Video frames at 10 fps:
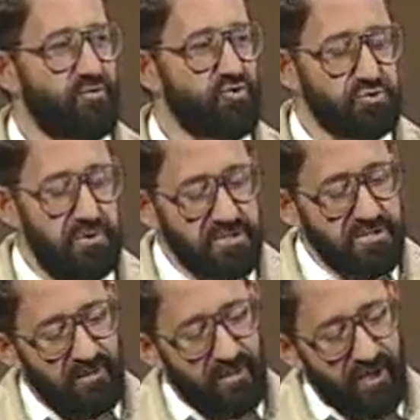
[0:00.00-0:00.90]

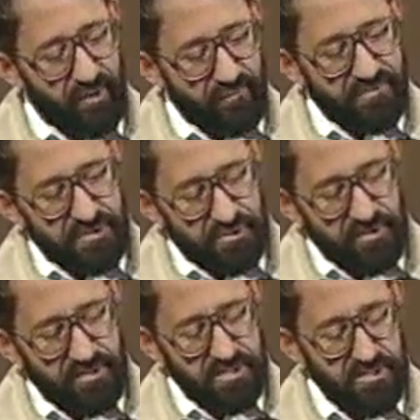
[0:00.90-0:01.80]
Stretched the glide over the
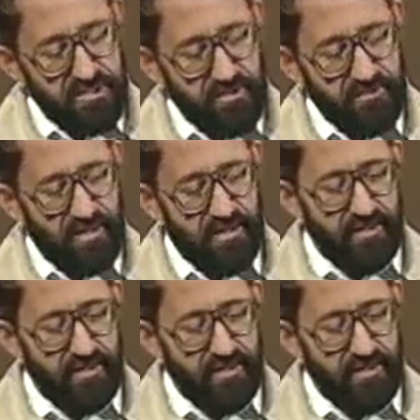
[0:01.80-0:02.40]
trees. This is near